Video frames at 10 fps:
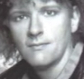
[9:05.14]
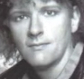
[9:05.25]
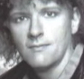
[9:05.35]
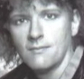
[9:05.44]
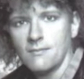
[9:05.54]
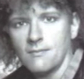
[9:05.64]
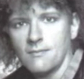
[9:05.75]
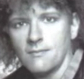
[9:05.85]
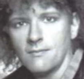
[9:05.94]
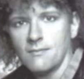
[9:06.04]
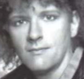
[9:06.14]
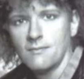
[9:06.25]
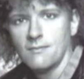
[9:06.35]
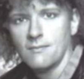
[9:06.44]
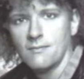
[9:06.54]

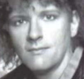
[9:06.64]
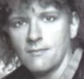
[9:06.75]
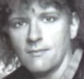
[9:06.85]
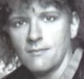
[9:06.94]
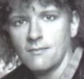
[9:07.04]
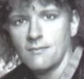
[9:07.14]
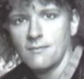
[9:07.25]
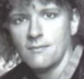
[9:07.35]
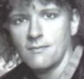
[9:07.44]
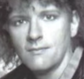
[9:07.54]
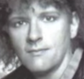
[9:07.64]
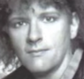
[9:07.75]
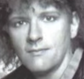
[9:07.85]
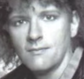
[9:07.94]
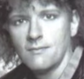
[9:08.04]

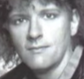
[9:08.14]
No one is speaking in this clip.